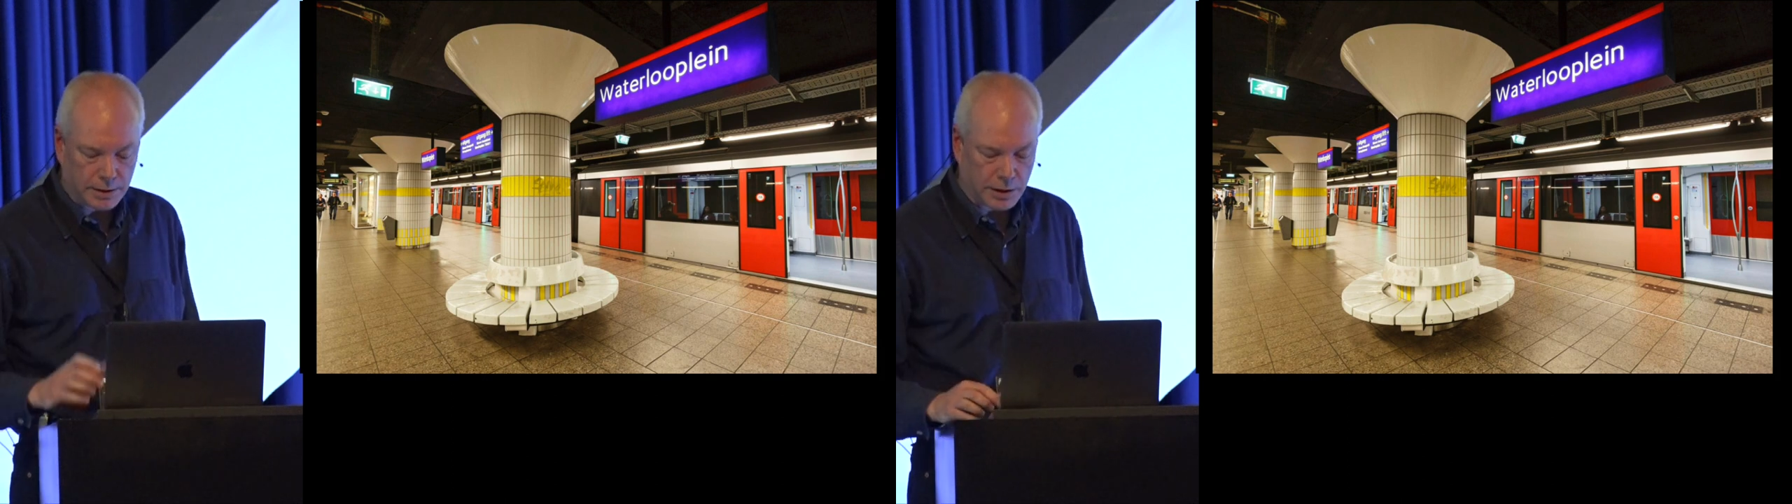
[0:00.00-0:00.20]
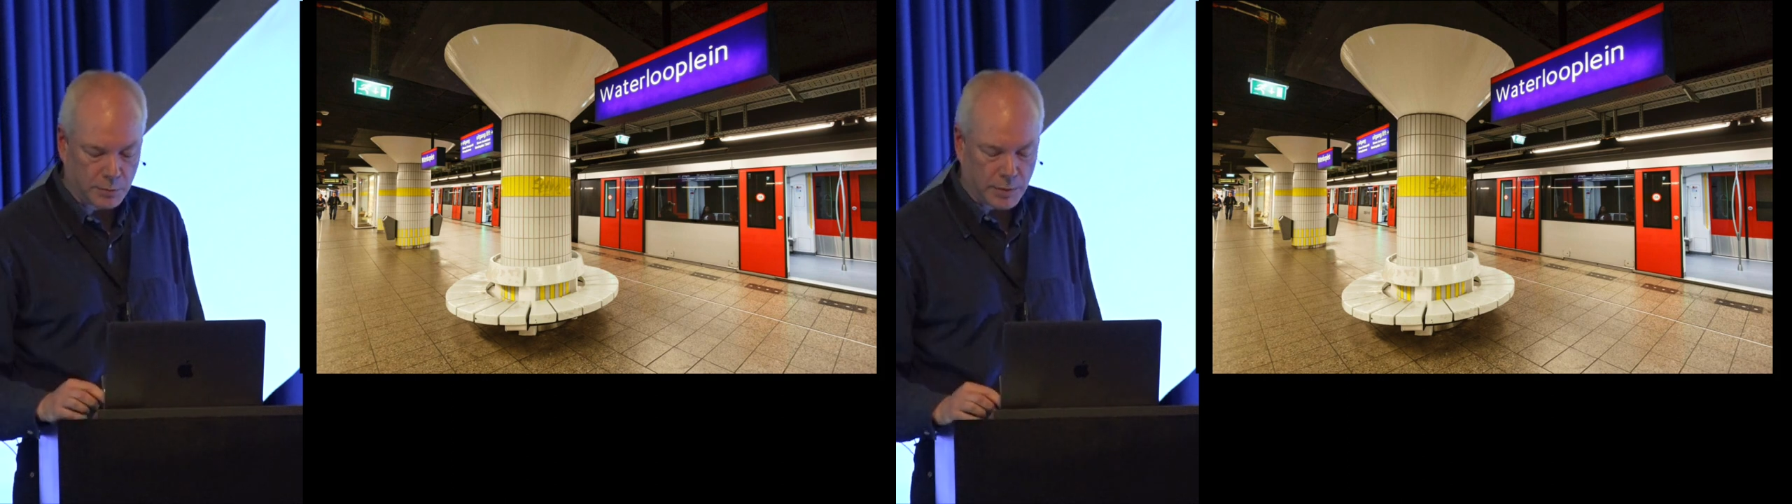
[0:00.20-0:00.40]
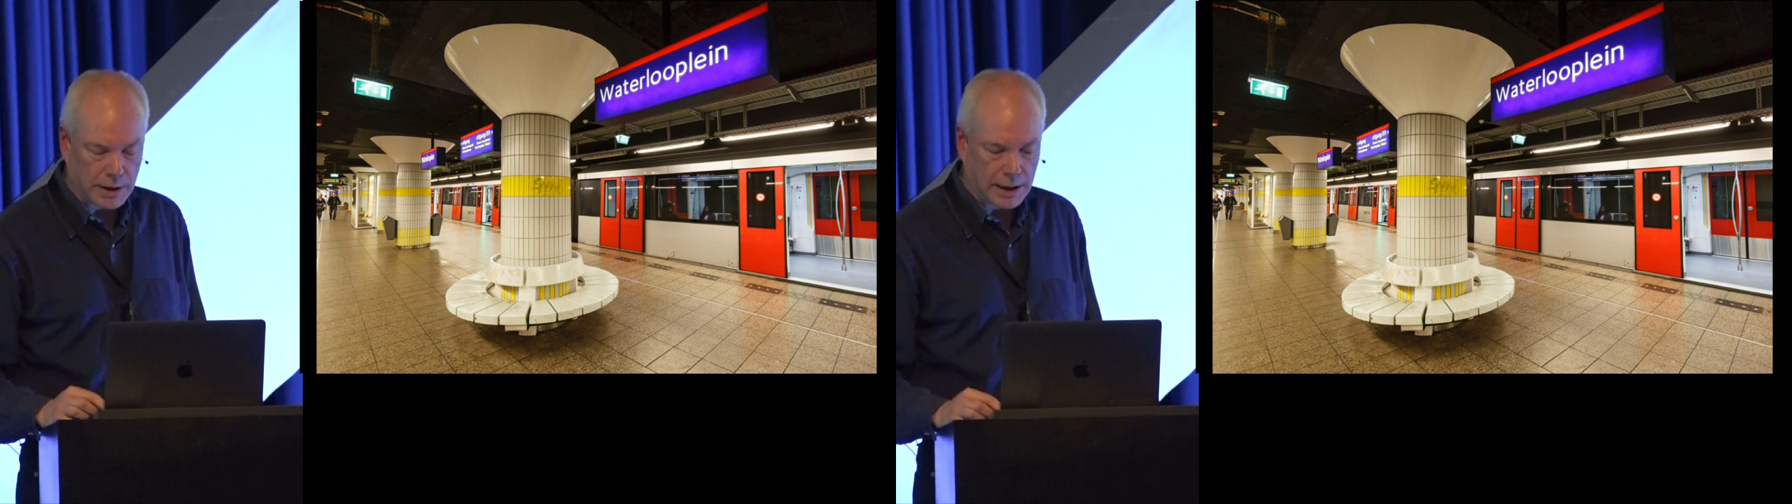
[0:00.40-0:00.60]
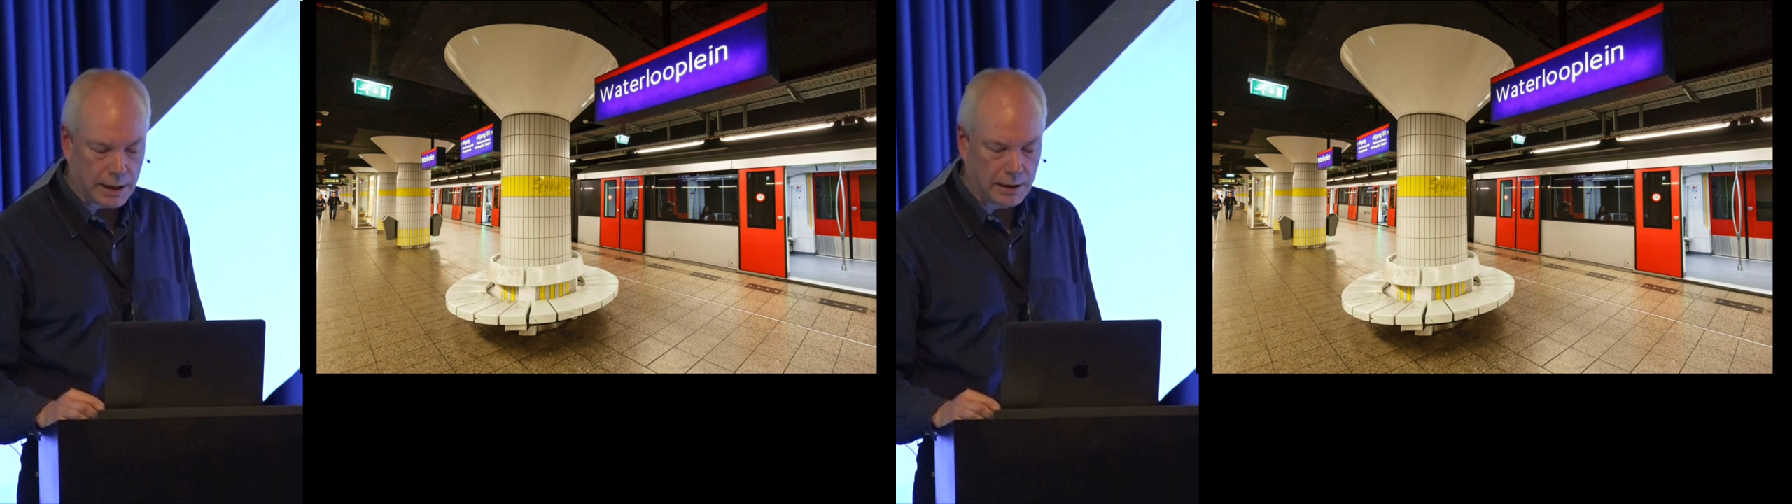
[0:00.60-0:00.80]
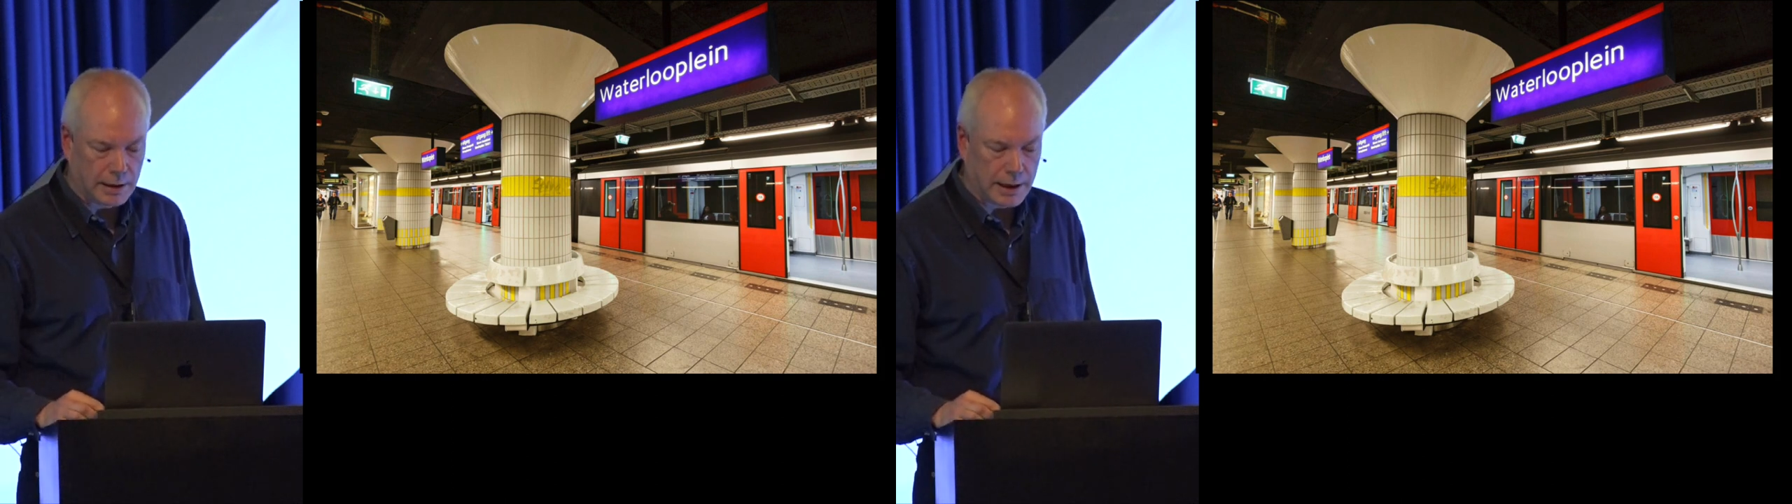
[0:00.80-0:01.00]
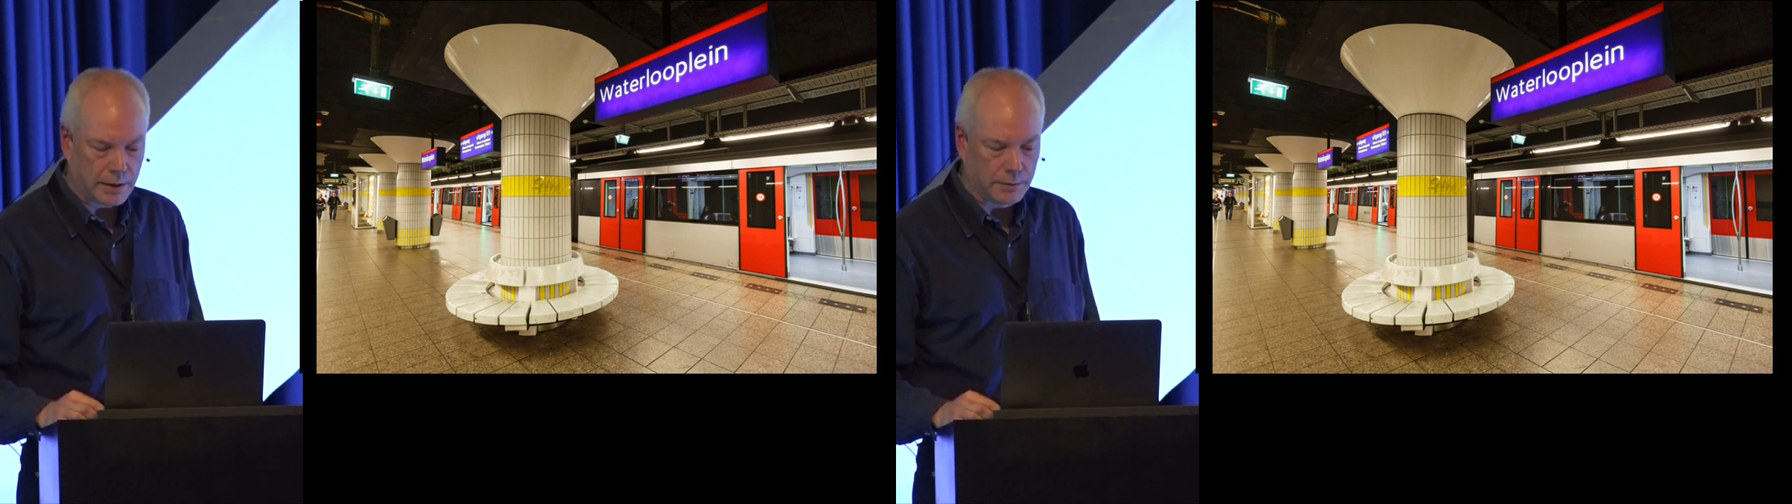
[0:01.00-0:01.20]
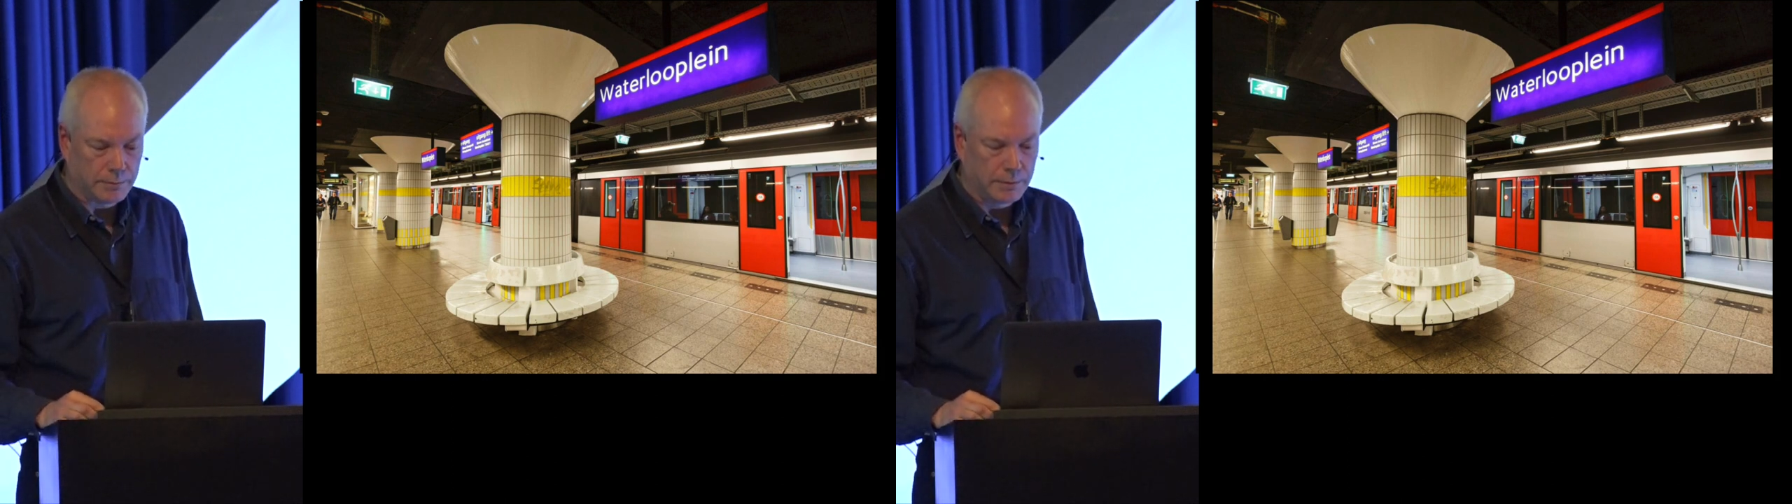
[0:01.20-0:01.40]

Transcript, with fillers: just been taken down.